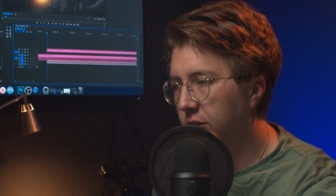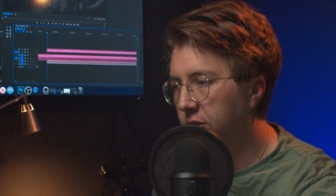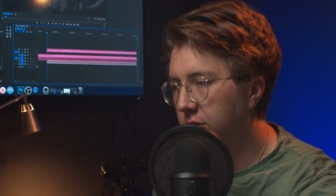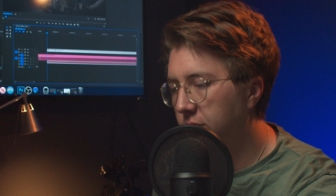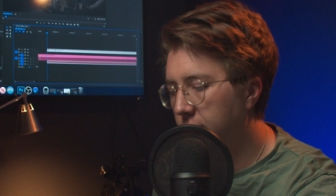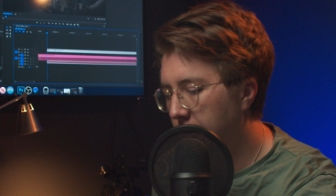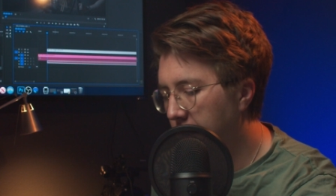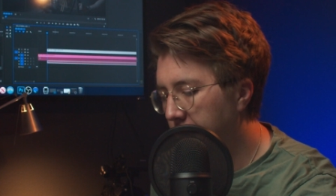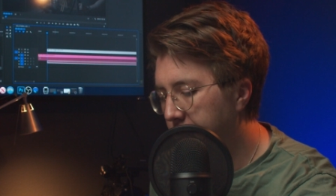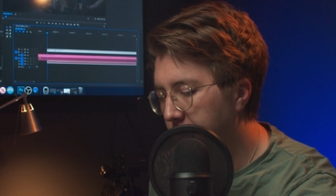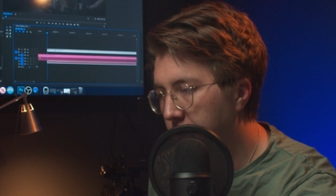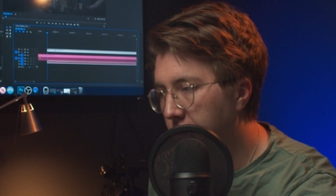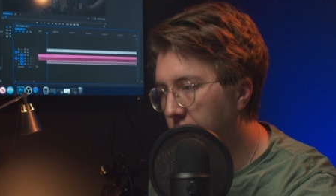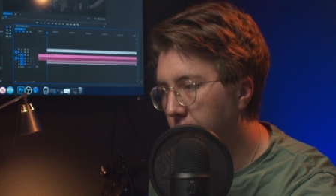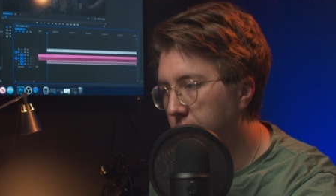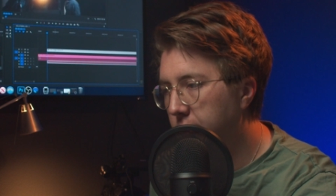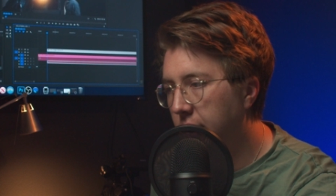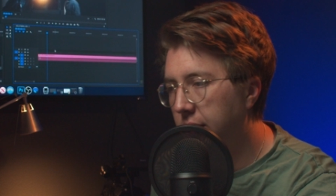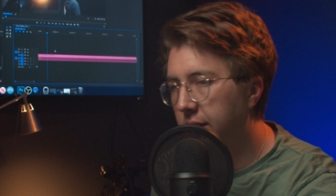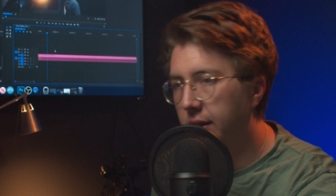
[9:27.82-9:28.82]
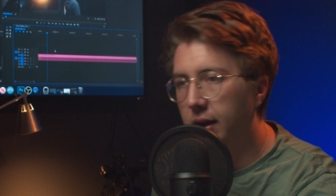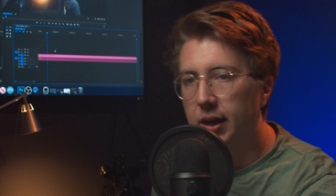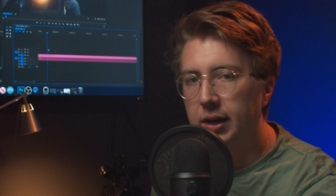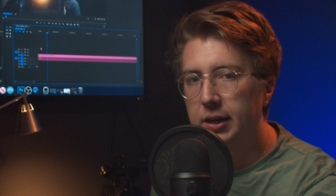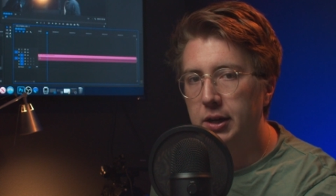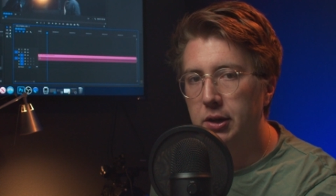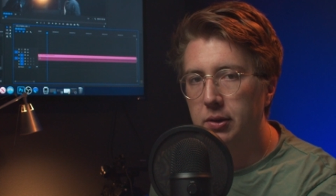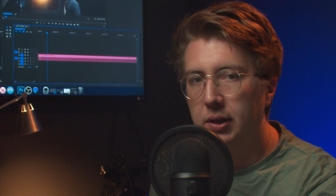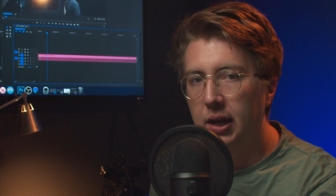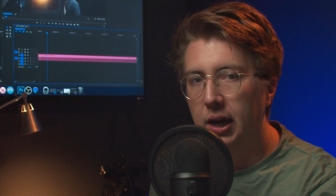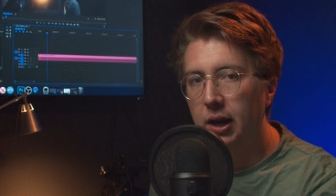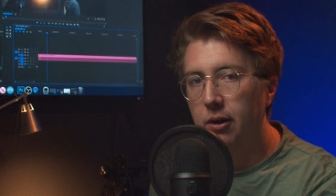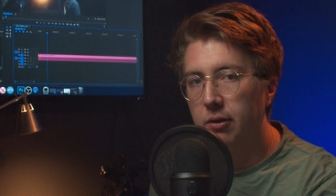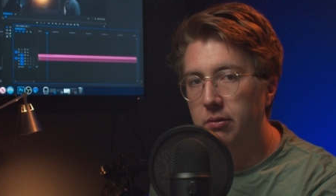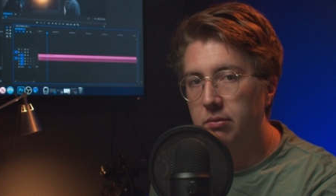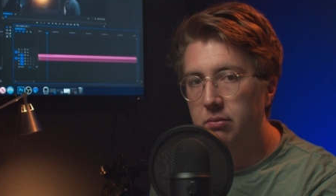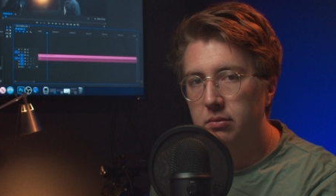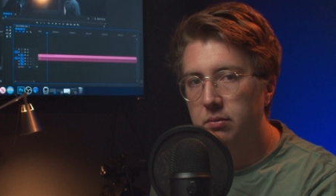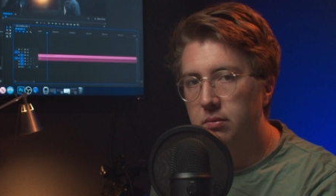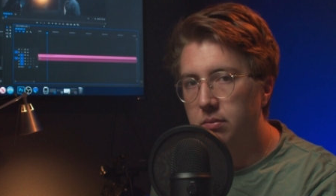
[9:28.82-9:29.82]
just, if you don't need the audio
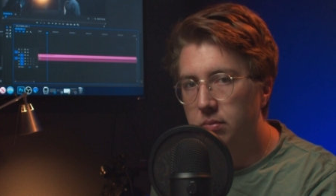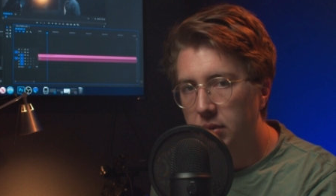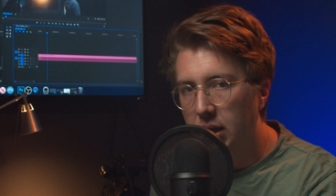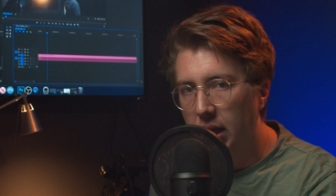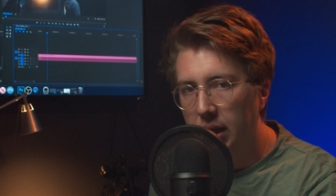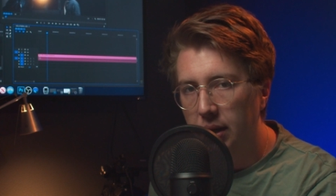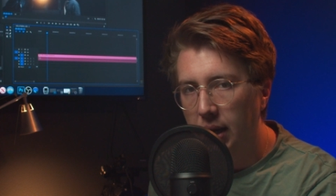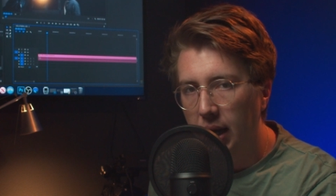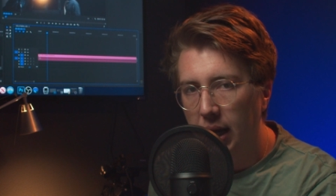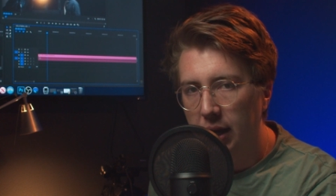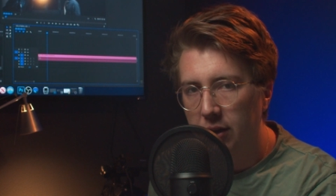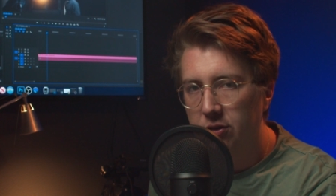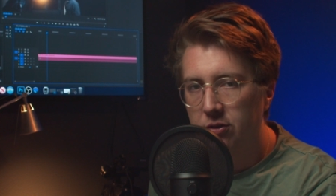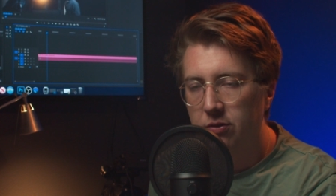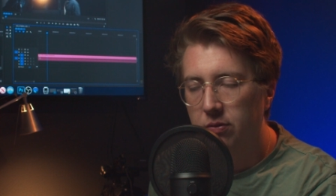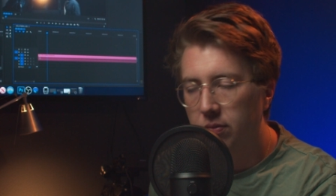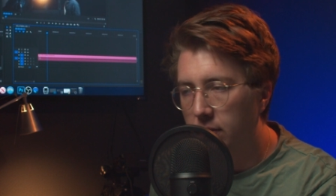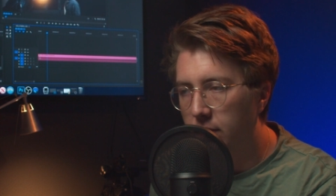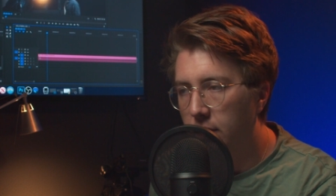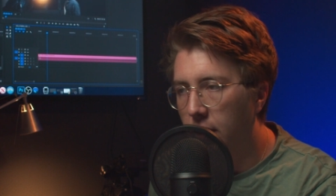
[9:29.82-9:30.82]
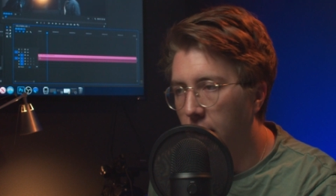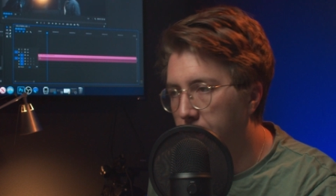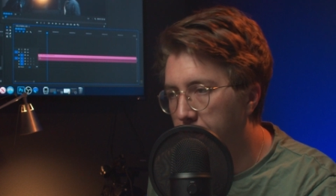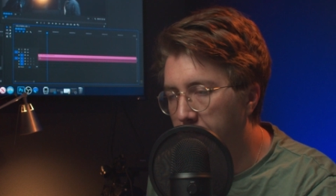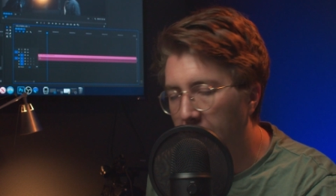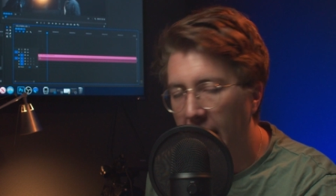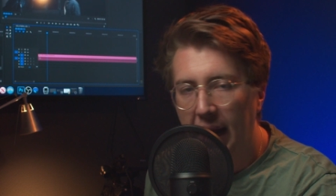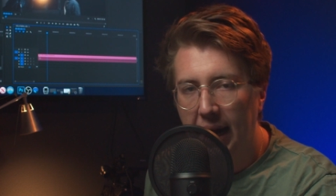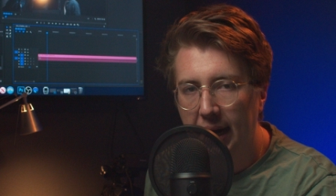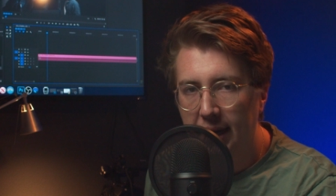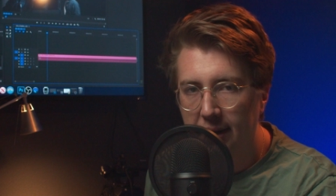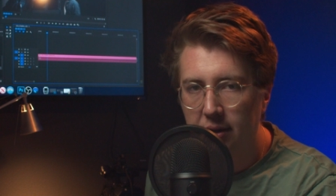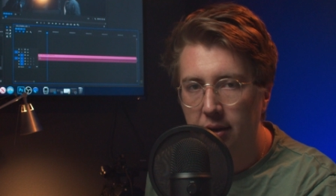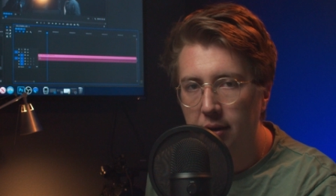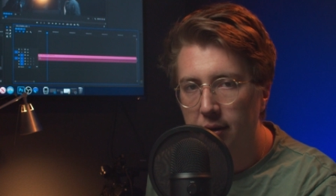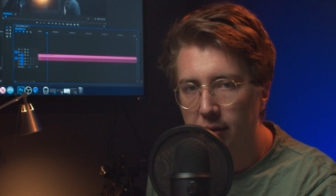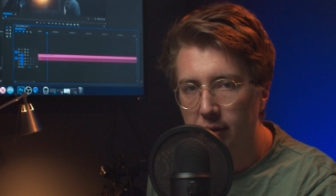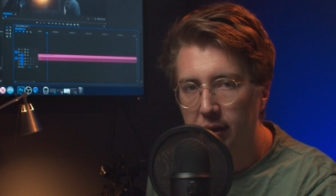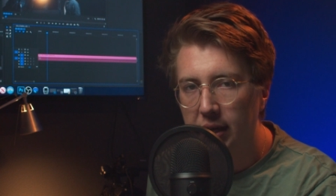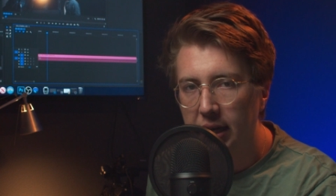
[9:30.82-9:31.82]
layer, it's a pain
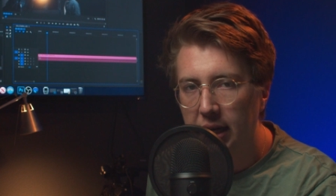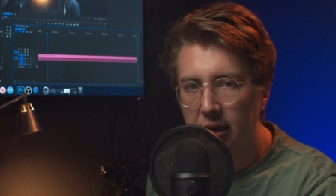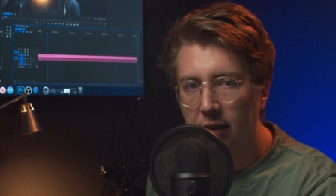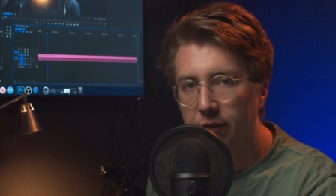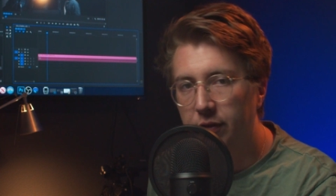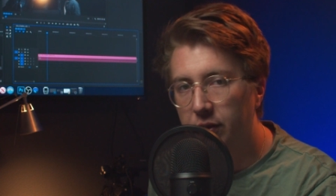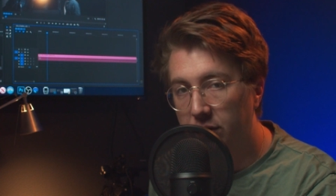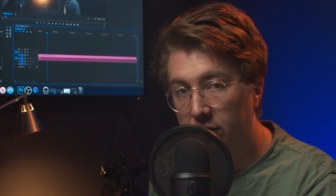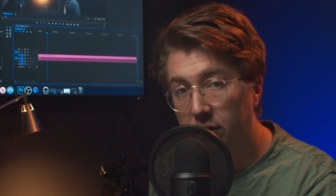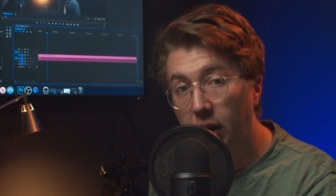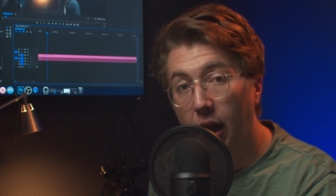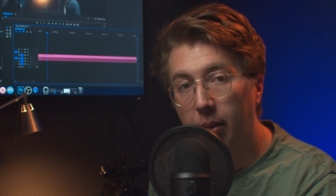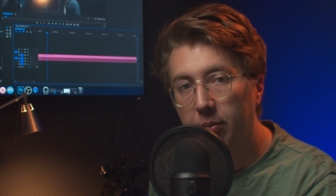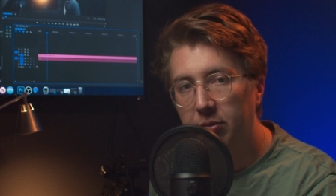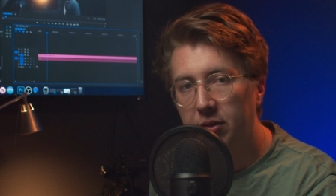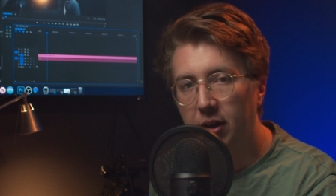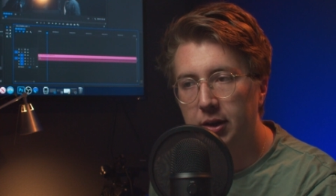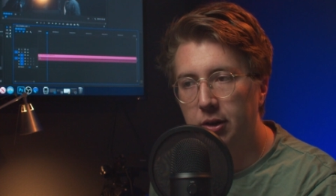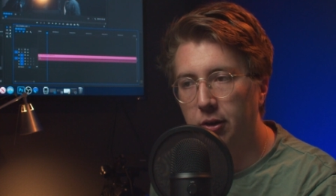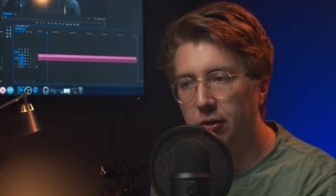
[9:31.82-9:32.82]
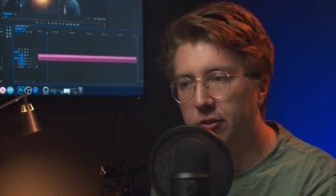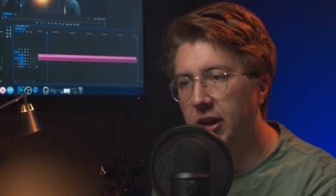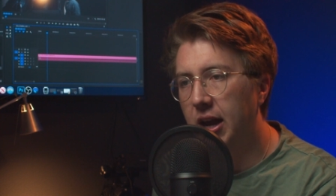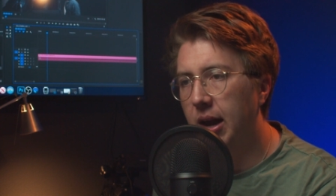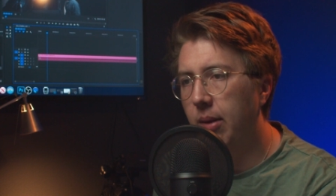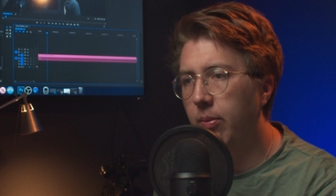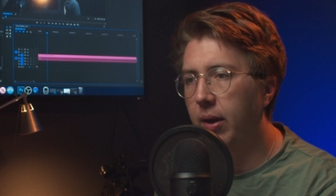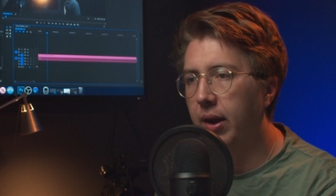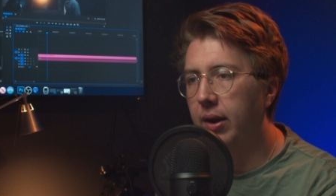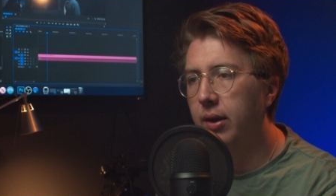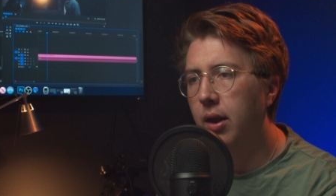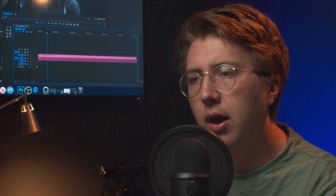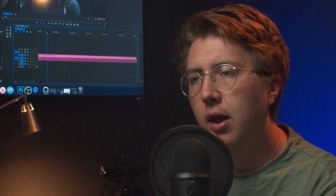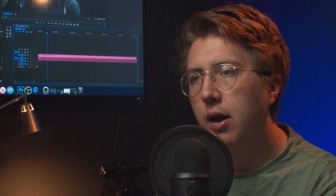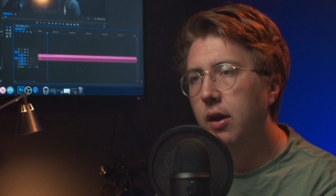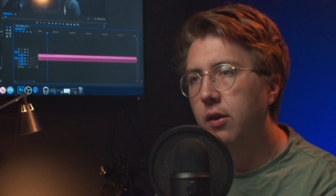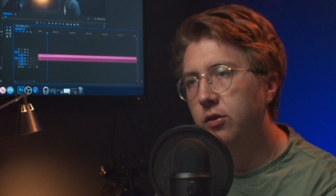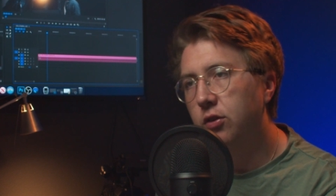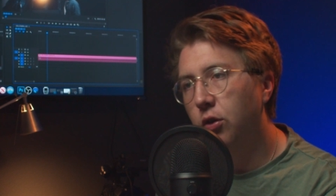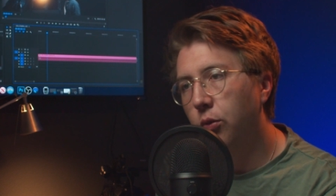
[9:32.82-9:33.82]
to delete it if it comes onto your timelines.
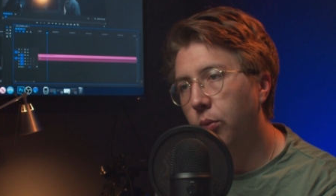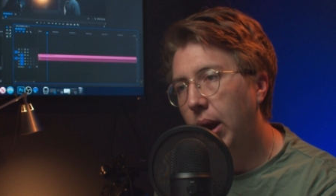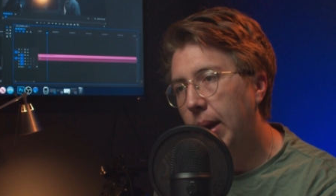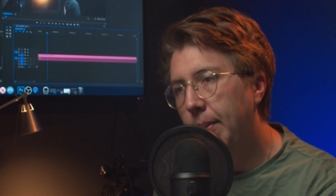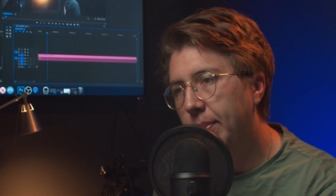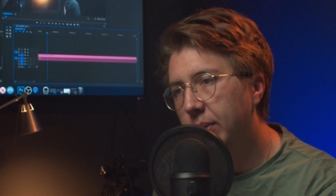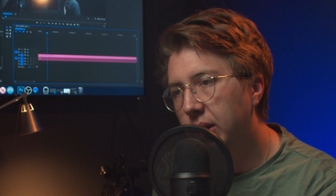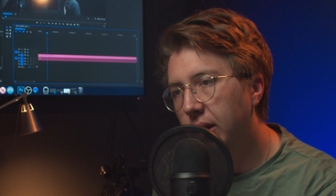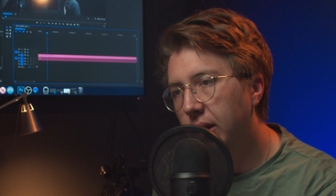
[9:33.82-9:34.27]
So right